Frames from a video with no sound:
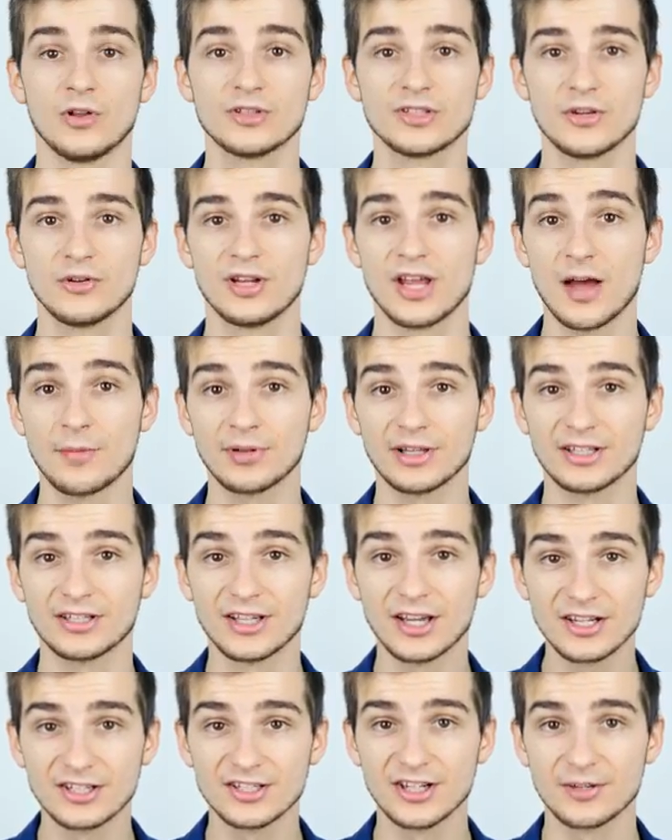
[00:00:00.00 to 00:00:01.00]
Also, the Apple
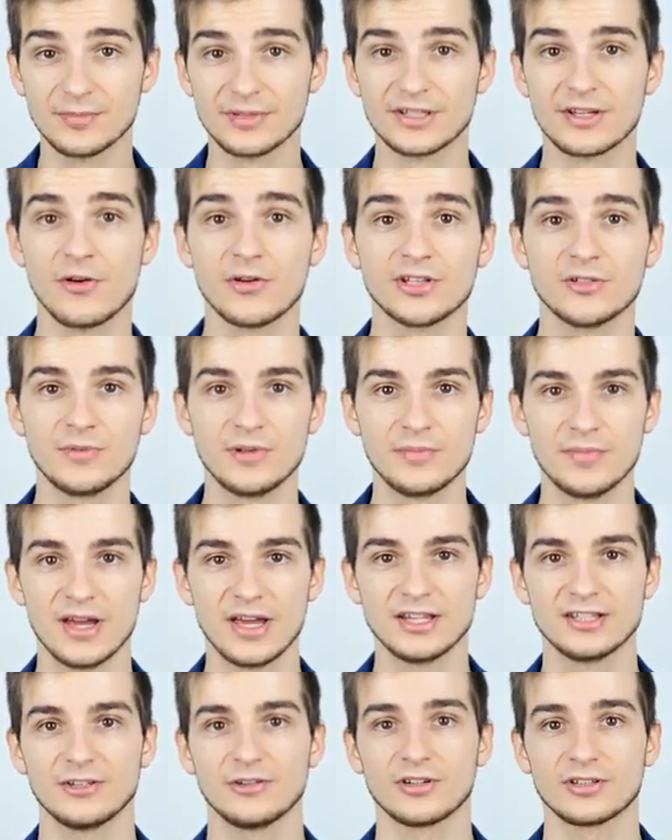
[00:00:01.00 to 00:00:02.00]
A10 chip is going to be
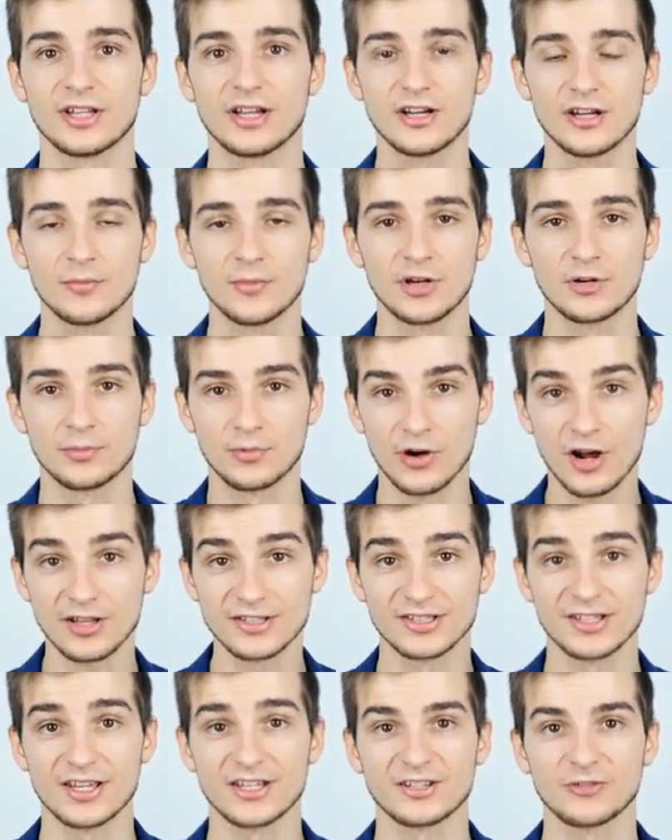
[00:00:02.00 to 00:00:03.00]
based on a 10nm
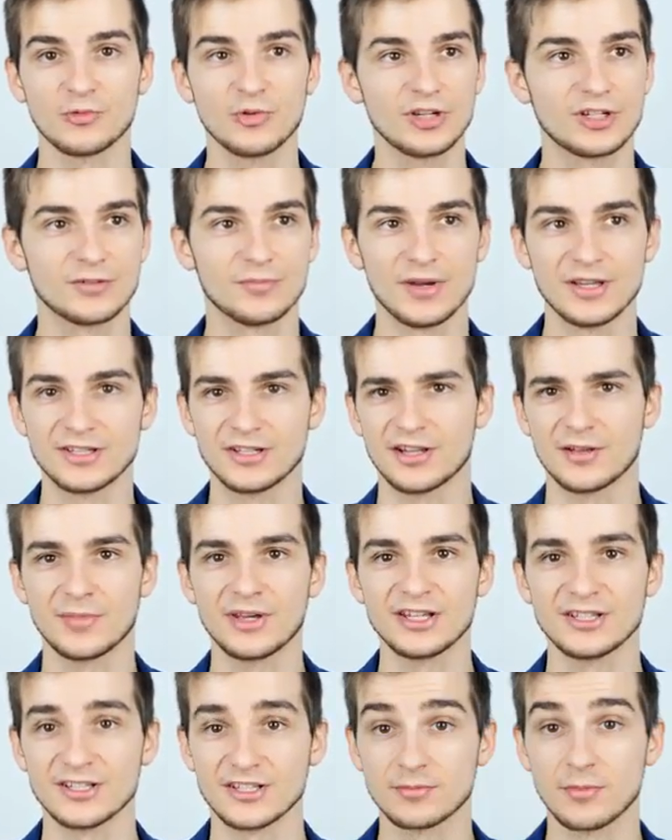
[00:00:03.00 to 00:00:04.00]
processor, which basically
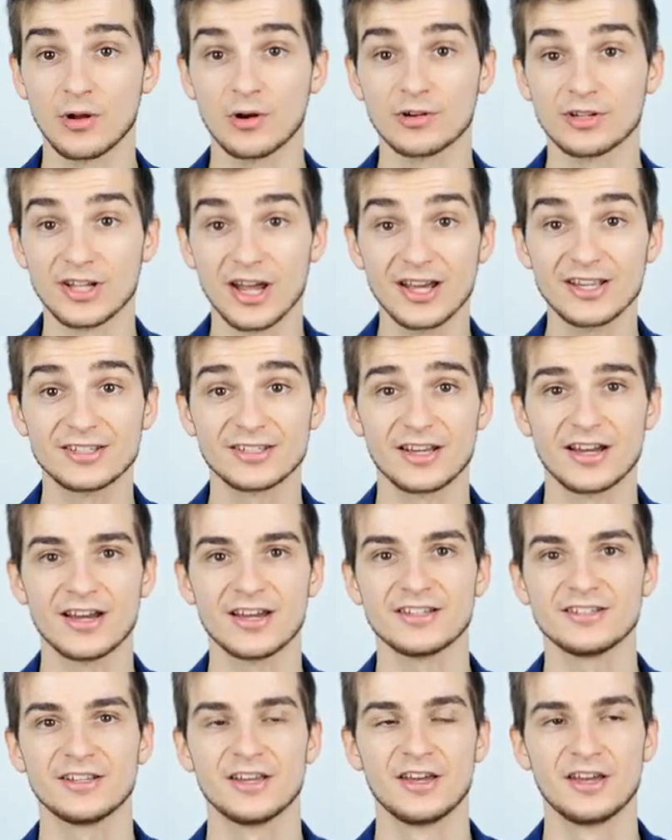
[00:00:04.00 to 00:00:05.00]
means a smaller die
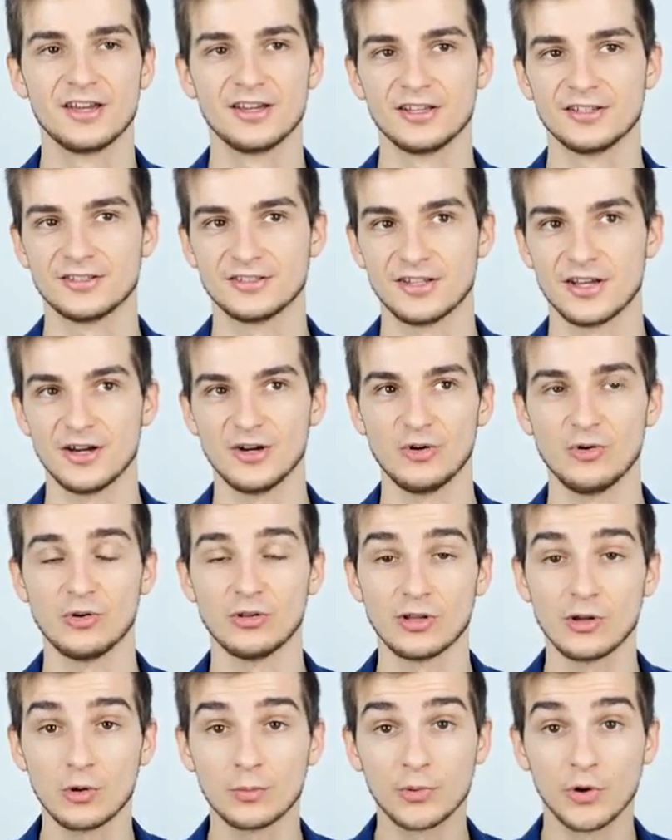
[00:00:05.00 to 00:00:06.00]
size, so
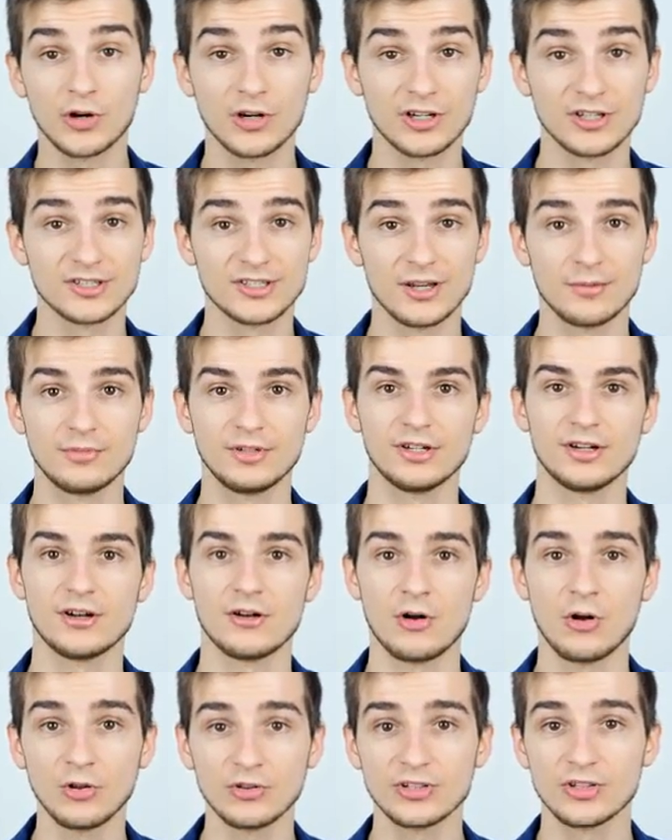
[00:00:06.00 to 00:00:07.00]
lower power consumption and
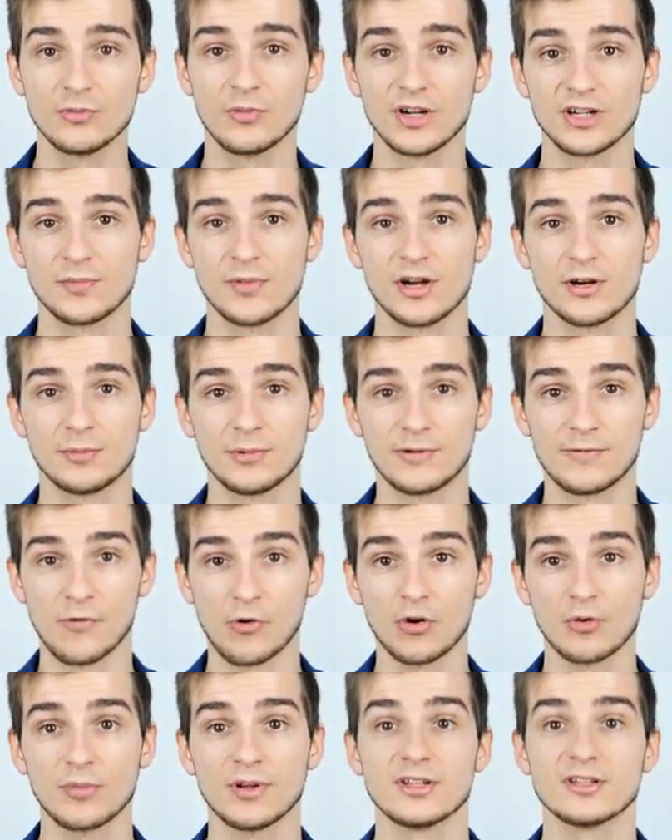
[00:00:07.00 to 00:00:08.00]
also much better
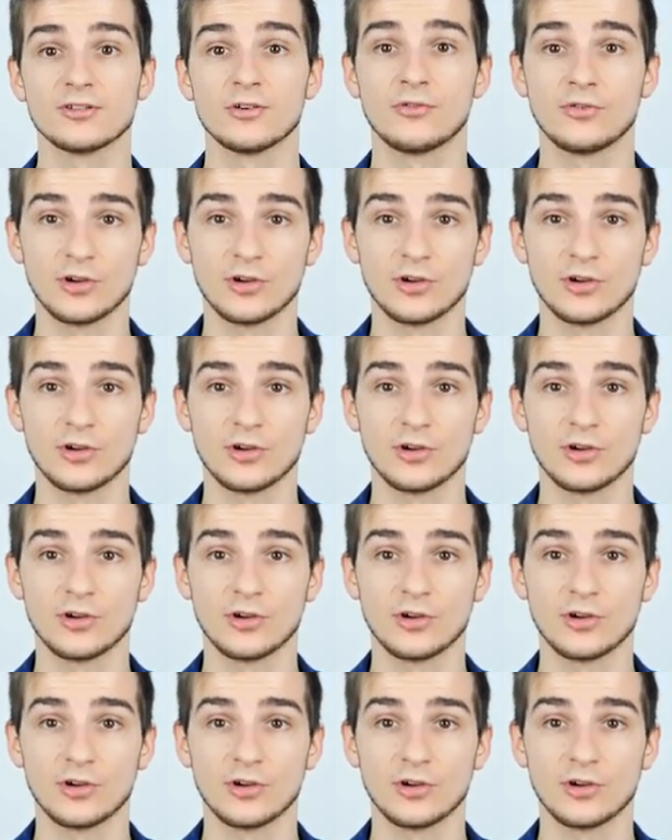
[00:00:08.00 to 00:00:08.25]
performance